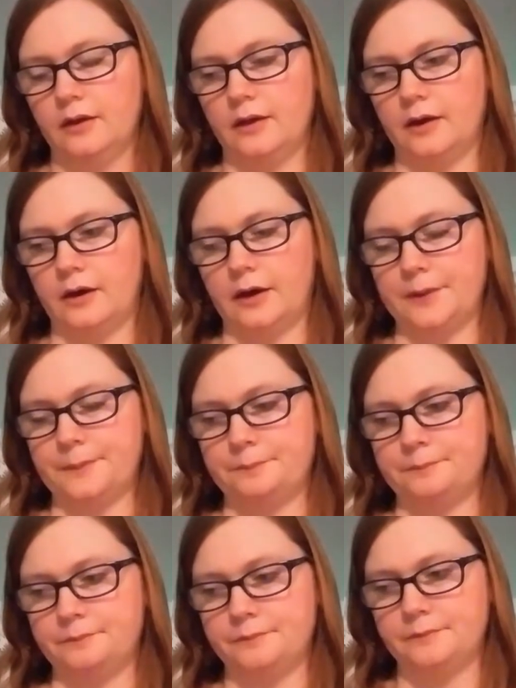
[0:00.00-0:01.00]

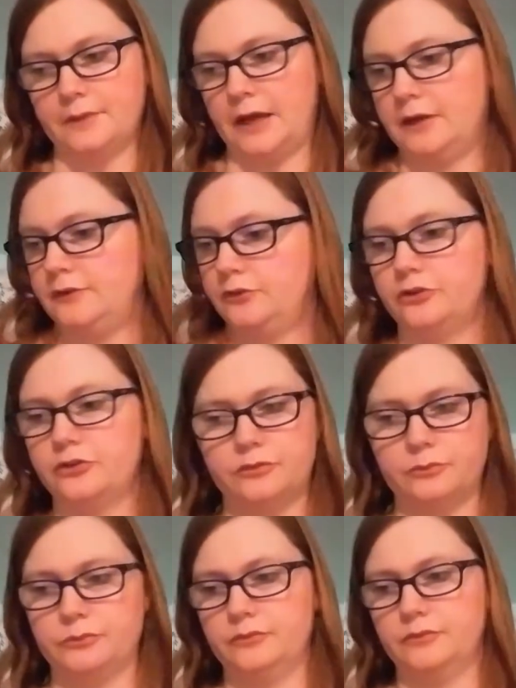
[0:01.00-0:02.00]
And
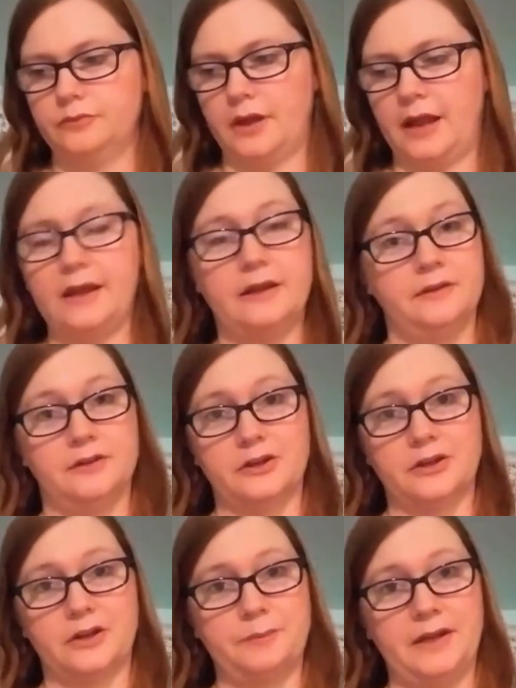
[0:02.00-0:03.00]
hey,
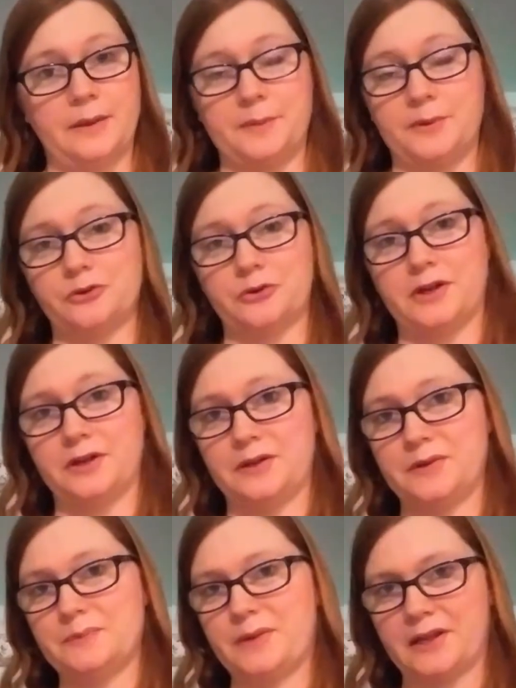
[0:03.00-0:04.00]
look at me, I'm
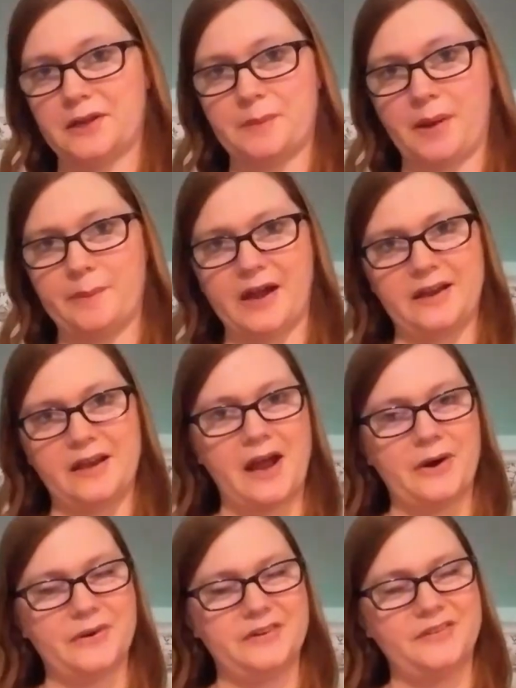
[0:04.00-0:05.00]
enjoying making my pie
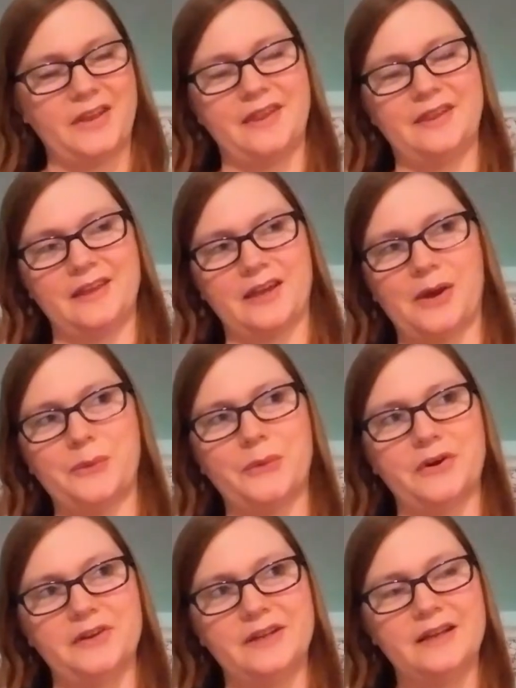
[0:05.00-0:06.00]
now. I didn't think I
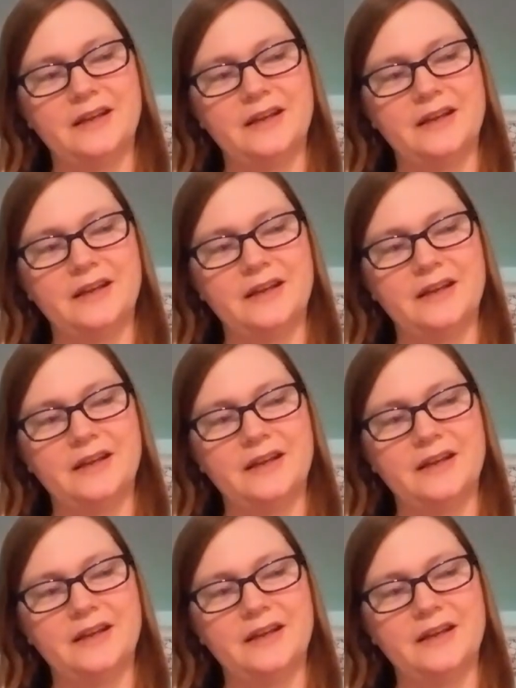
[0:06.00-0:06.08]
would.